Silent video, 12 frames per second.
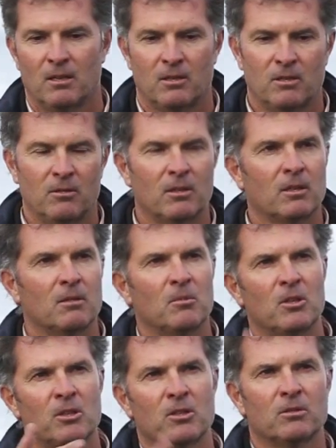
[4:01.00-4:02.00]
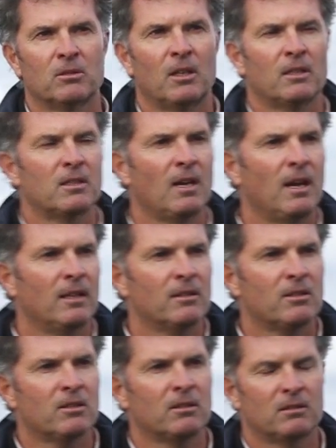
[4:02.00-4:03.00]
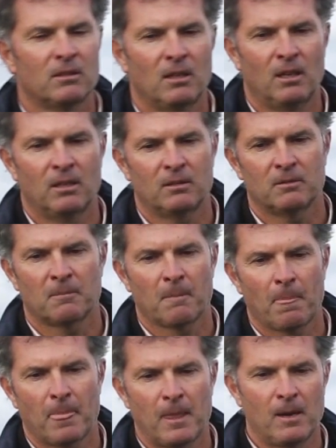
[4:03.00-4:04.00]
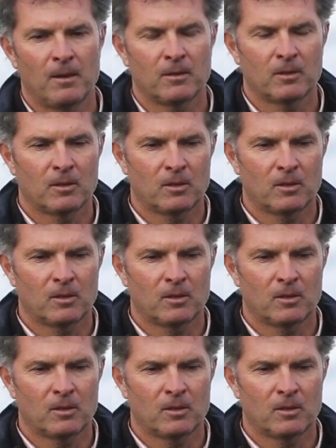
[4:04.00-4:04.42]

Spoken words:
to a commercial like Taylor's and you know,